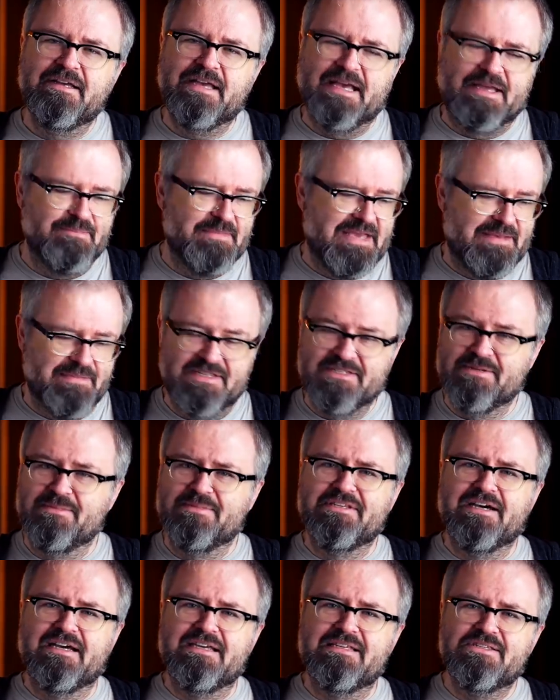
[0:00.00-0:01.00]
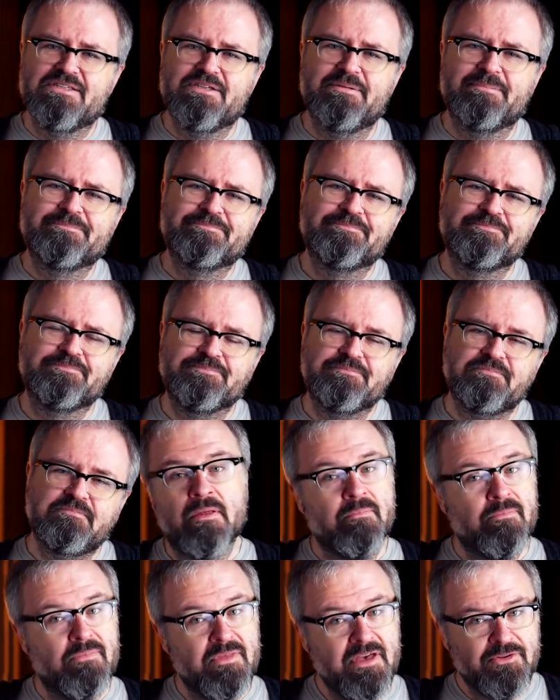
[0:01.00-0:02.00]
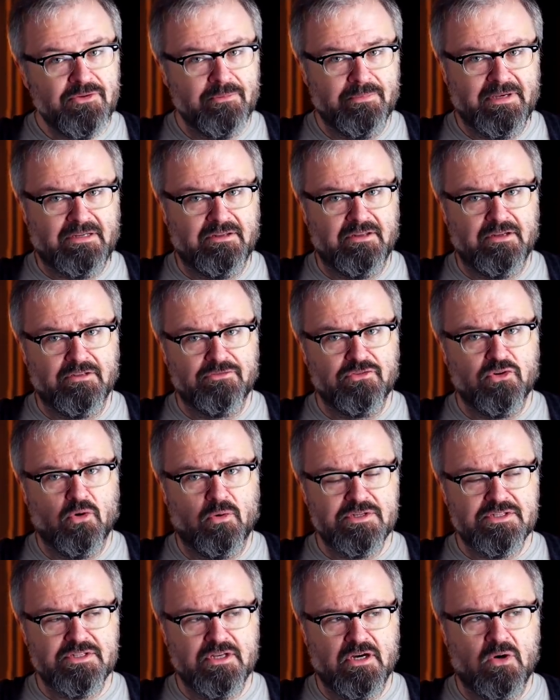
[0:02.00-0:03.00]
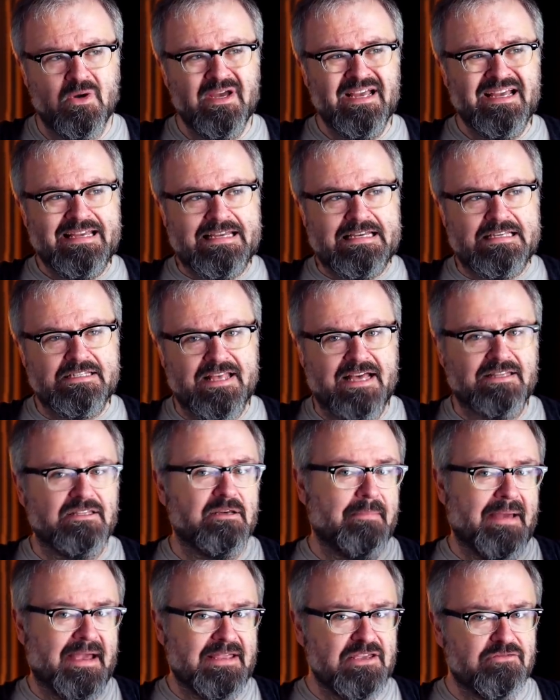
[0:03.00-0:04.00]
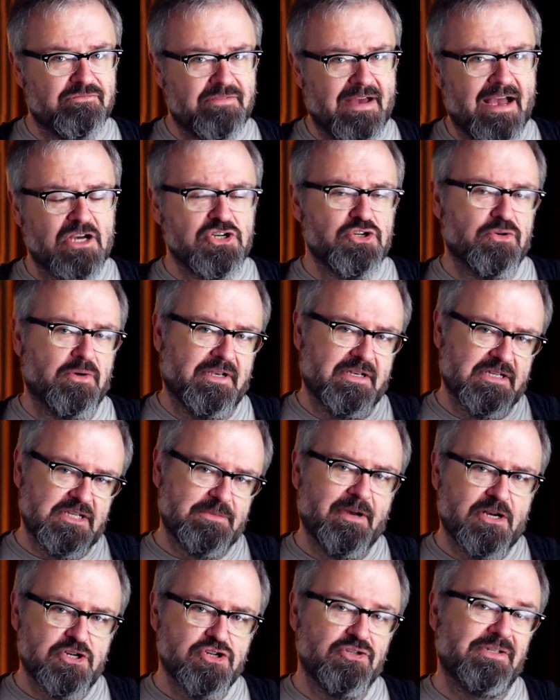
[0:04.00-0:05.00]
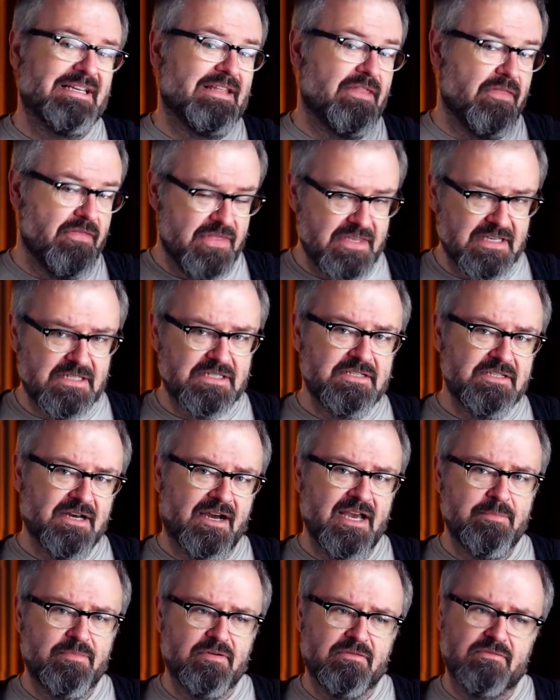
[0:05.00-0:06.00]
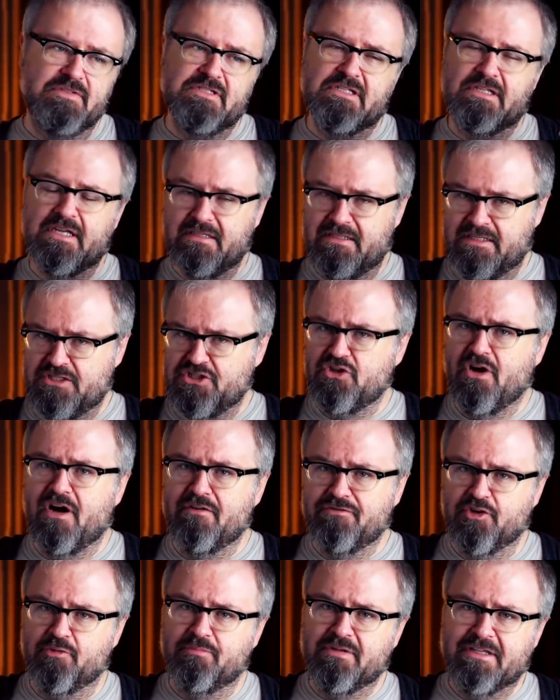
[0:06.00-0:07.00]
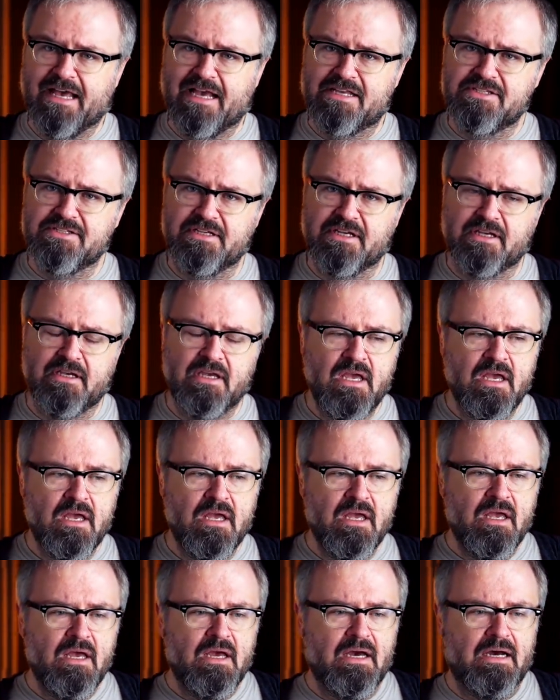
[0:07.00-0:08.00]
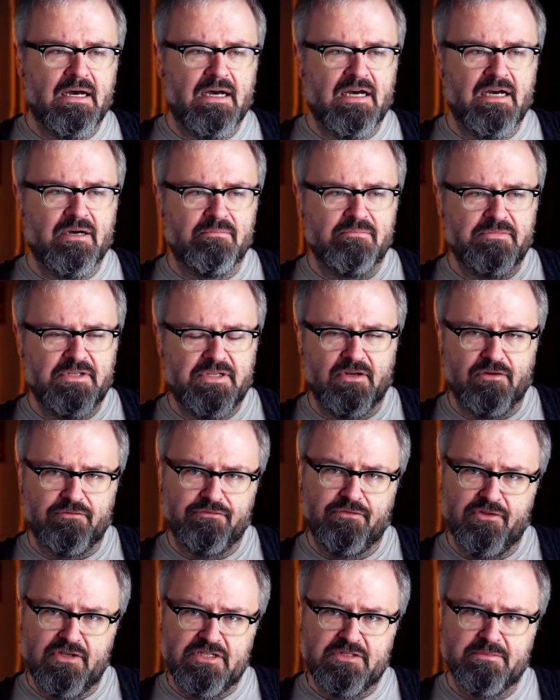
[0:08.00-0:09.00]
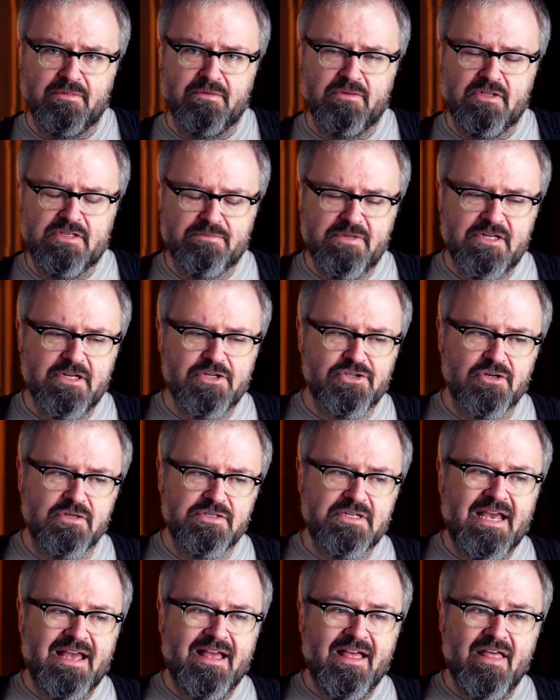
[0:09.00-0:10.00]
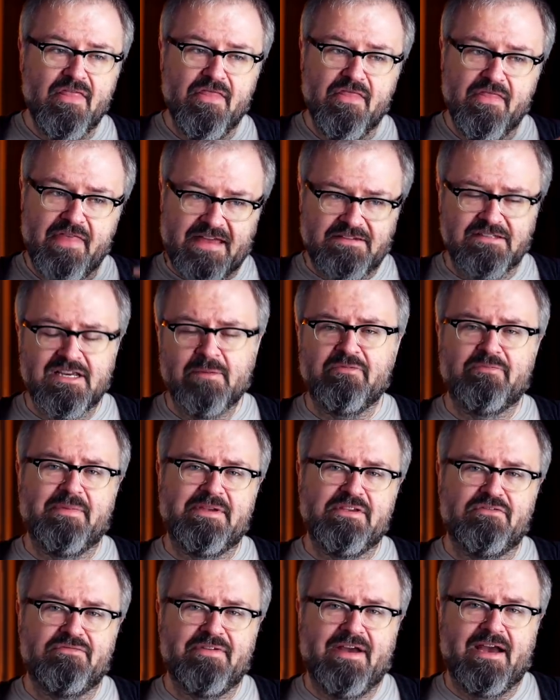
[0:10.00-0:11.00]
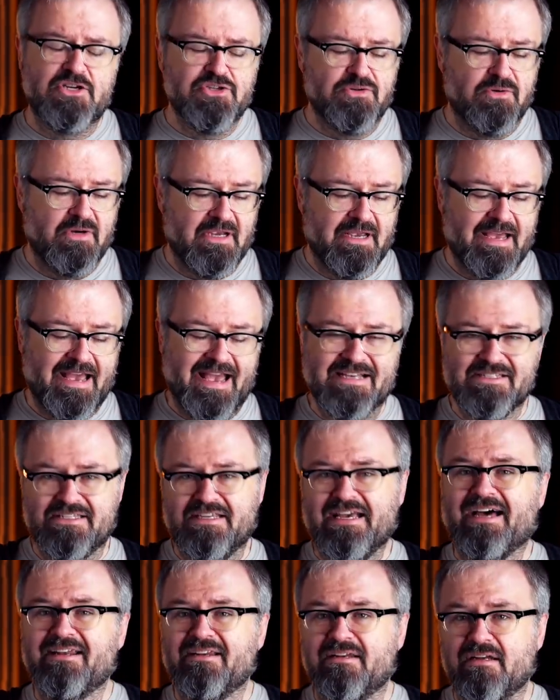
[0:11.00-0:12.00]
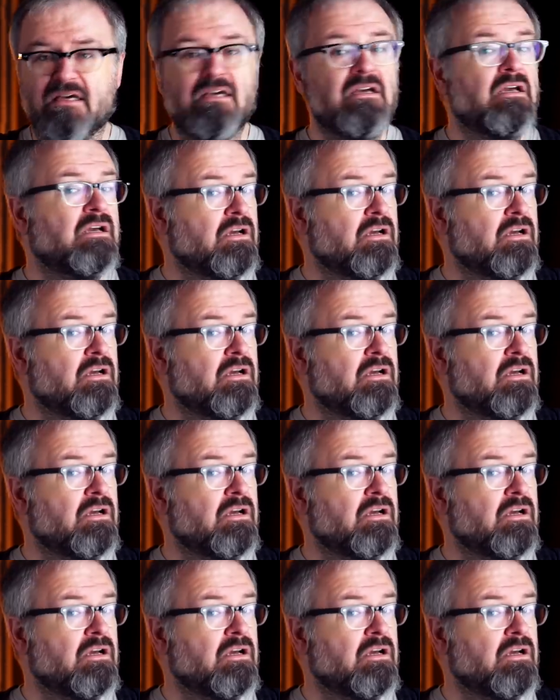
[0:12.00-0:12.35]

and maybe some dice. The other big deal, of course, though, is that the manufacturing, especially in this type of slightly softer plastic, uh, you know, for these these miniatures, that type of manufacturing has gotten